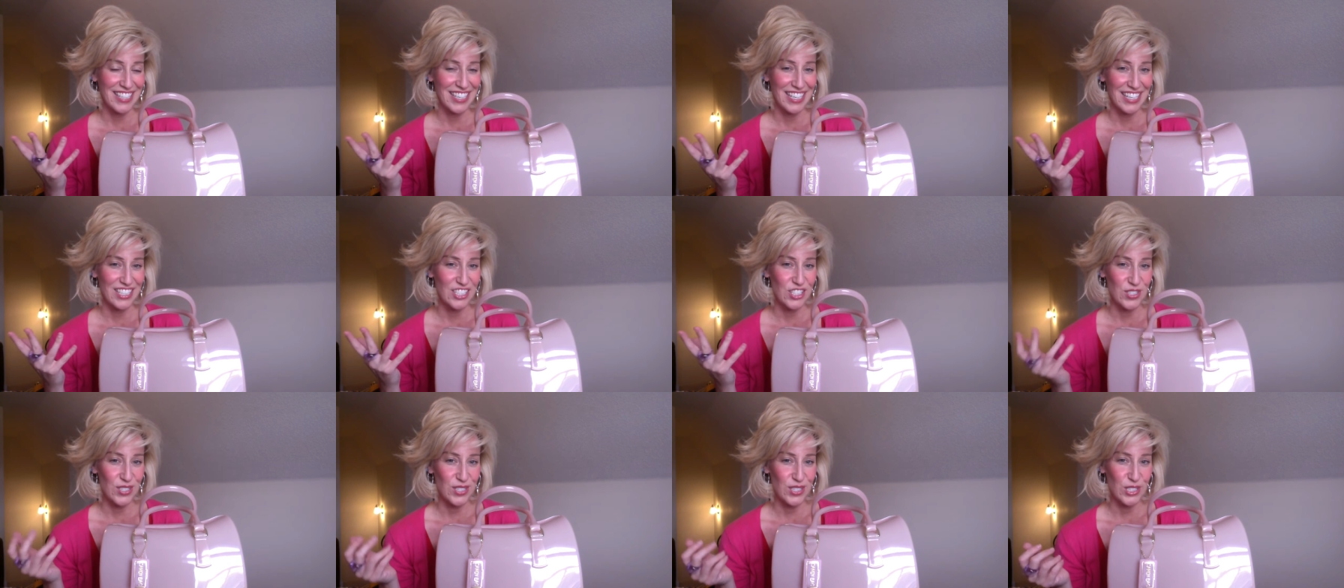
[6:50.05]
I
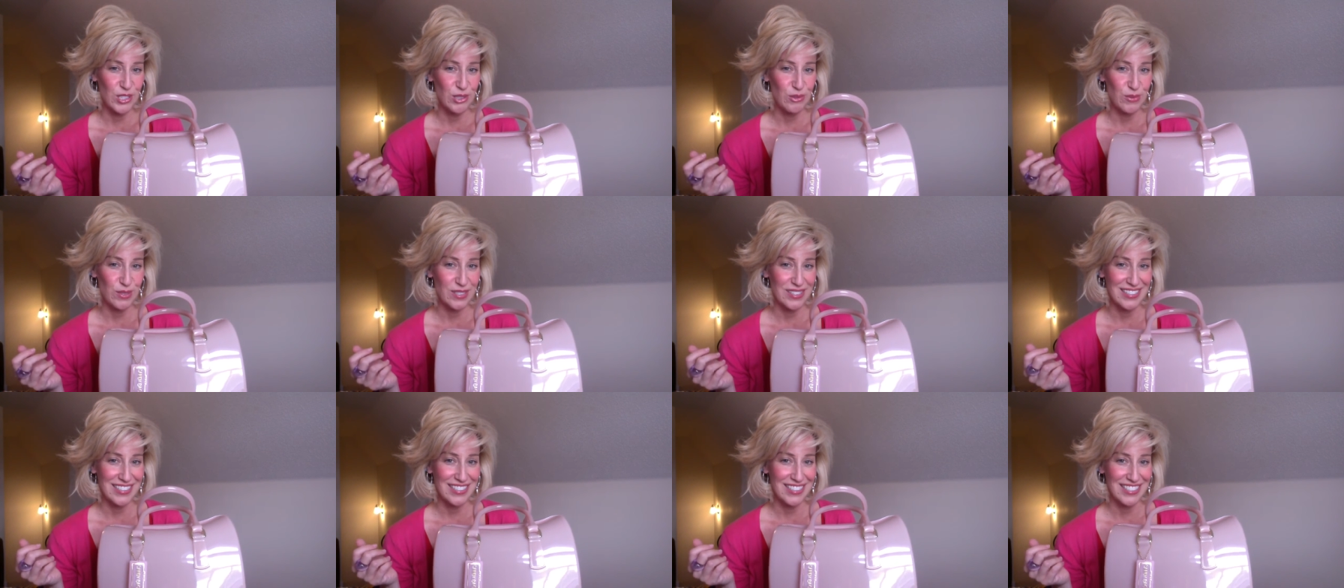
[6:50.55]
just knew
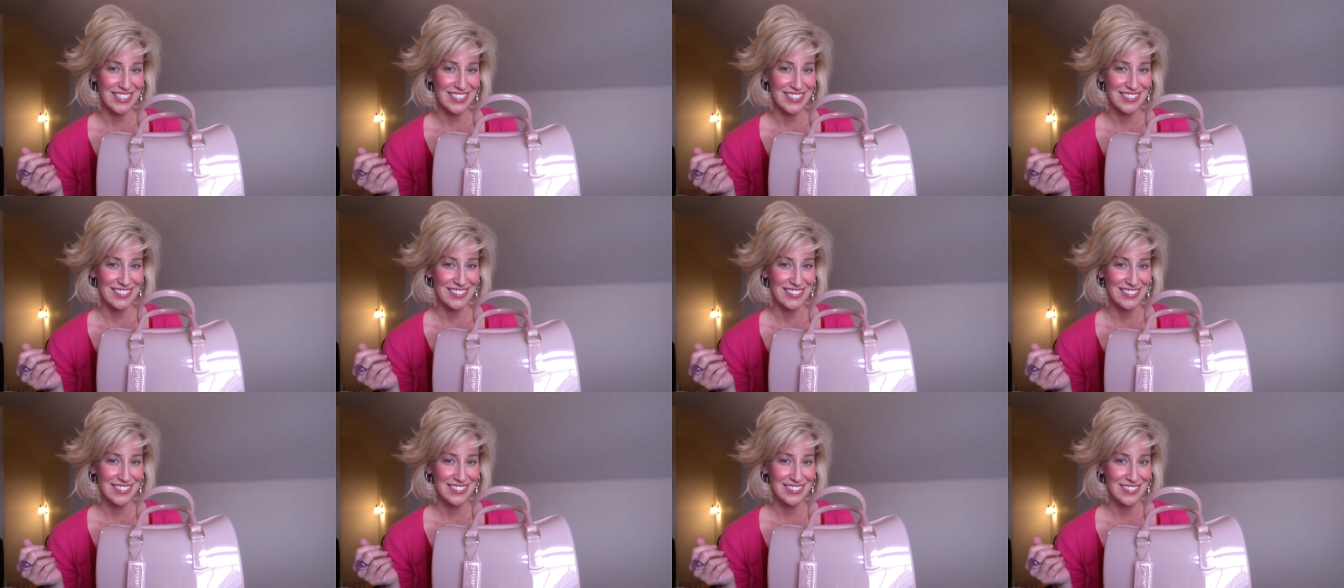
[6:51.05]
was going
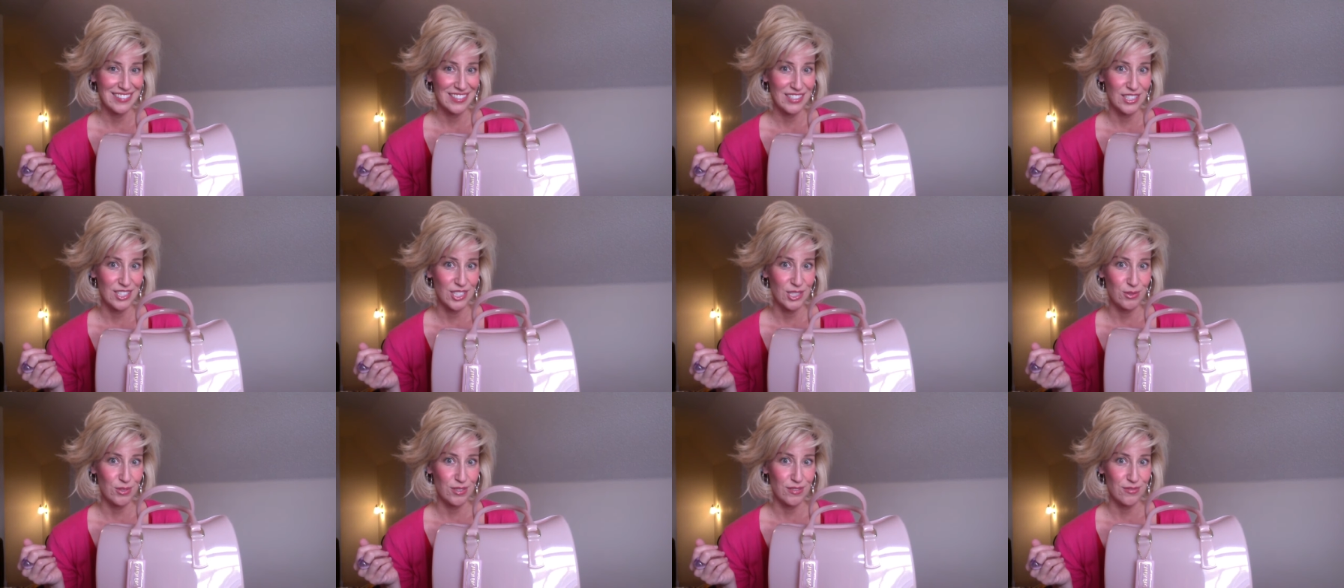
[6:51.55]

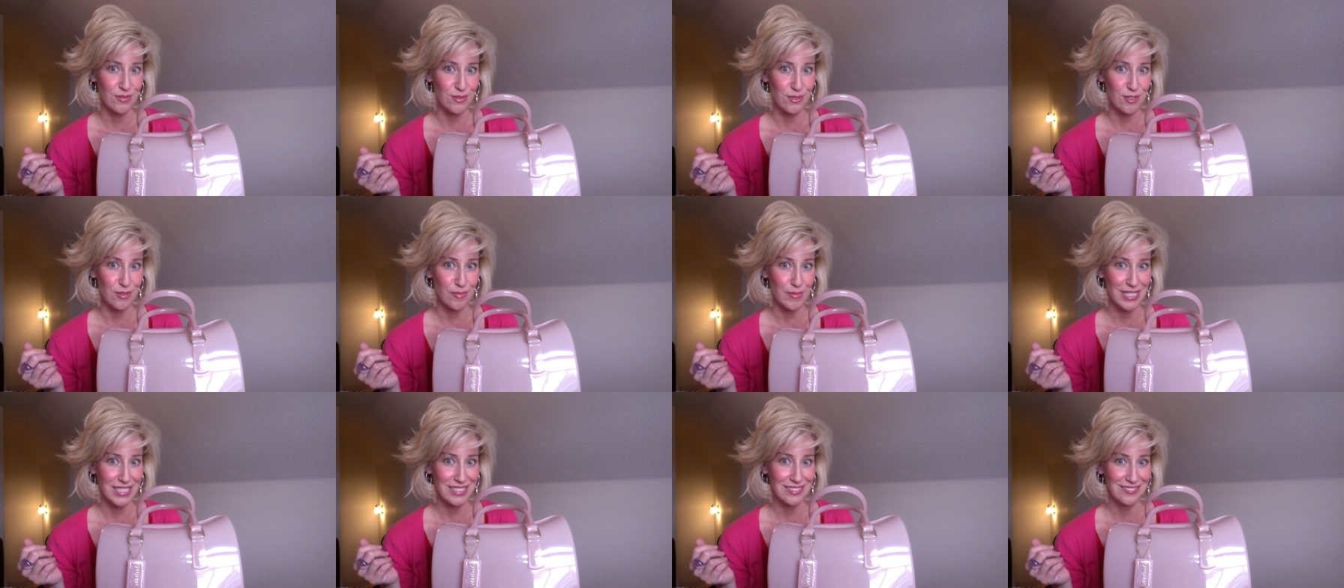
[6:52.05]
to do it for
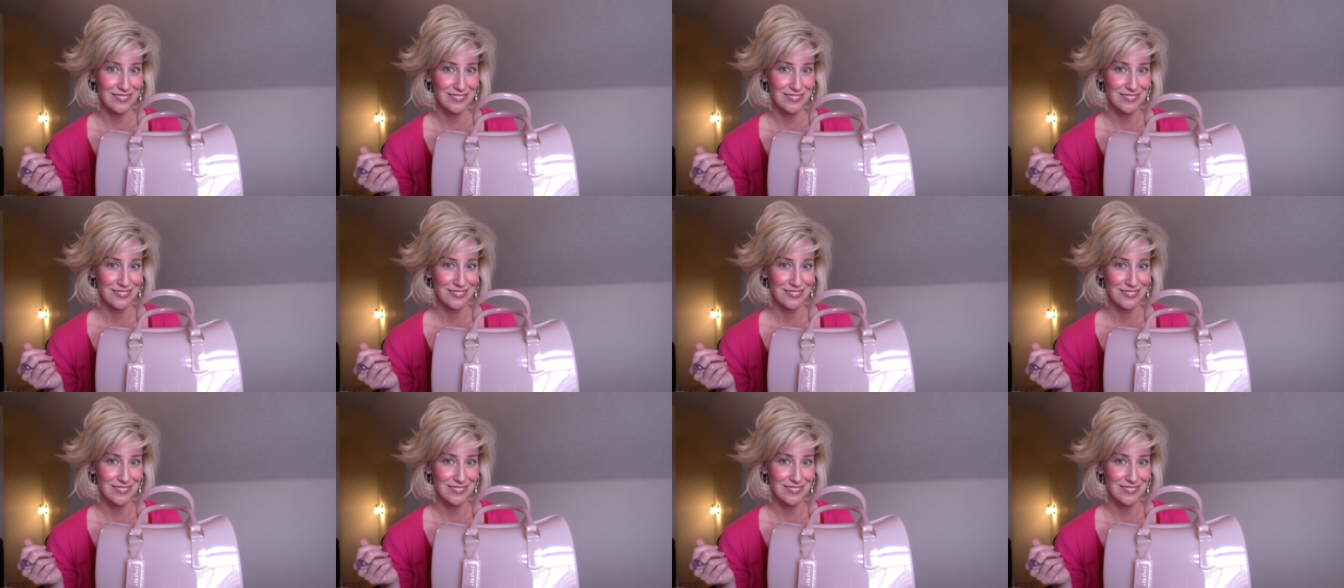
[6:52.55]
me.